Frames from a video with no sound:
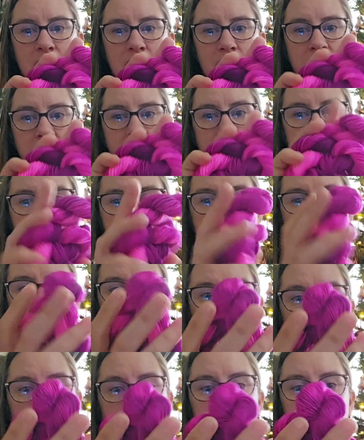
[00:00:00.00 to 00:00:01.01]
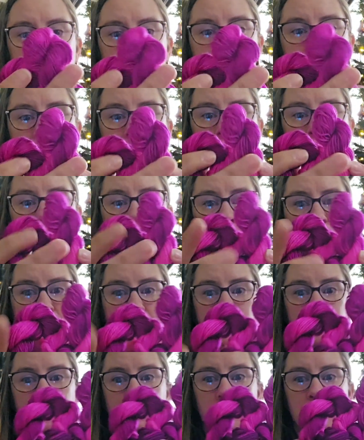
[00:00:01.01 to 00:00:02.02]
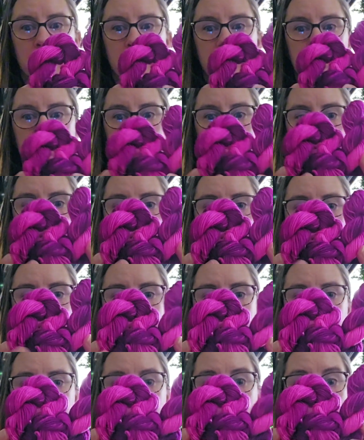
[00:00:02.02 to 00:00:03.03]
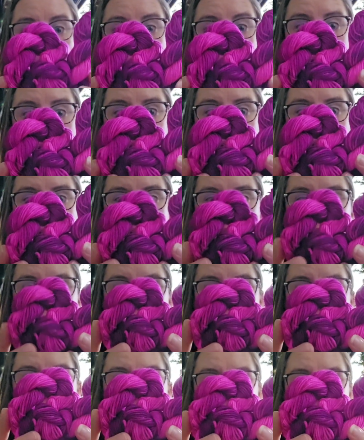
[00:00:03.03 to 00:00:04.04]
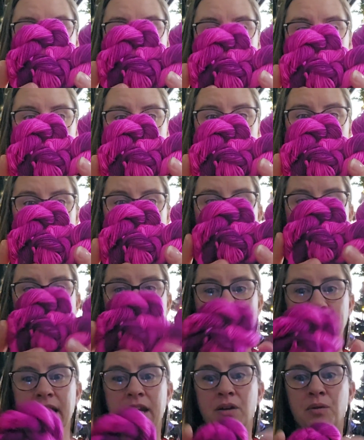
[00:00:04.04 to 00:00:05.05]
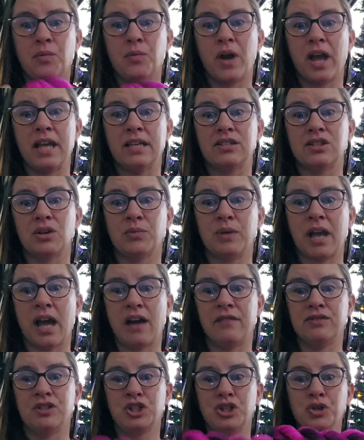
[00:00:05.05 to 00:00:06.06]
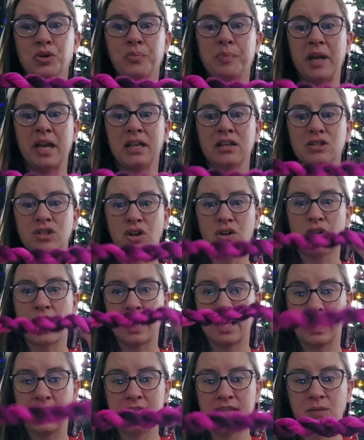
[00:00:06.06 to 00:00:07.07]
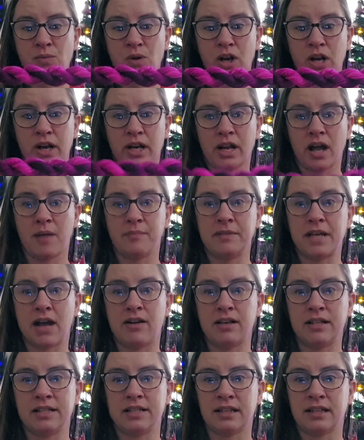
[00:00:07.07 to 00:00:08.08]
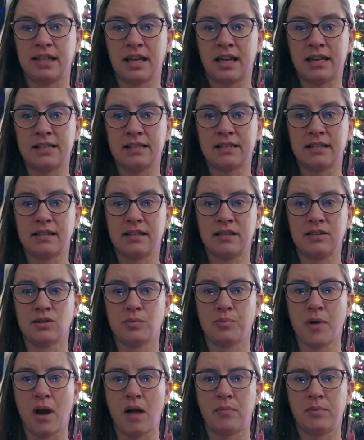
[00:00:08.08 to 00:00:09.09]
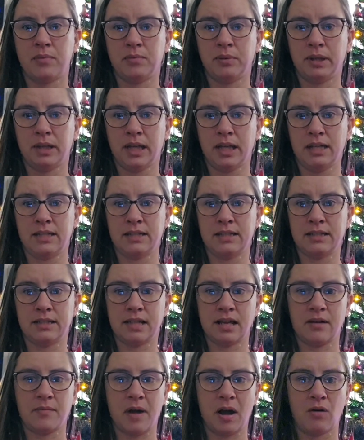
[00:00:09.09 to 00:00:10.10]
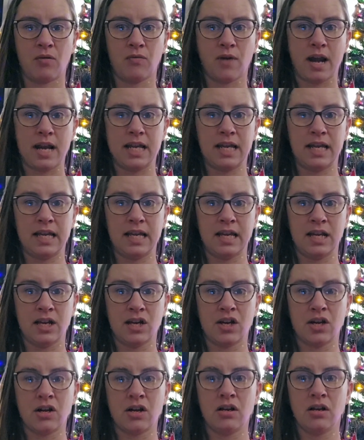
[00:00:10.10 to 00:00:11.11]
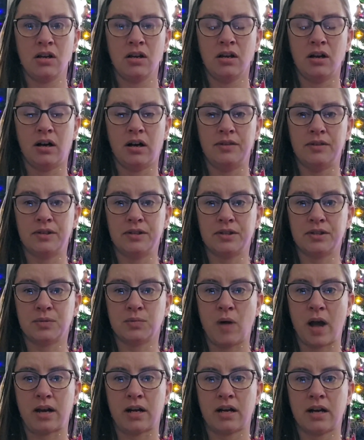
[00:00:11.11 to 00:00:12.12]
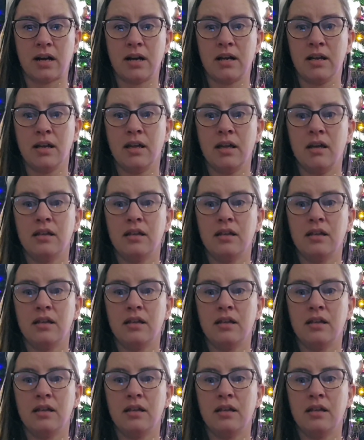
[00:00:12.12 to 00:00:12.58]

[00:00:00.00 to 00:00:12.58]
And I really, really do love it. I can't wait. So we have 2 pinks already, and then we're going to come down into this, and this will probably sit about right here on the sweater.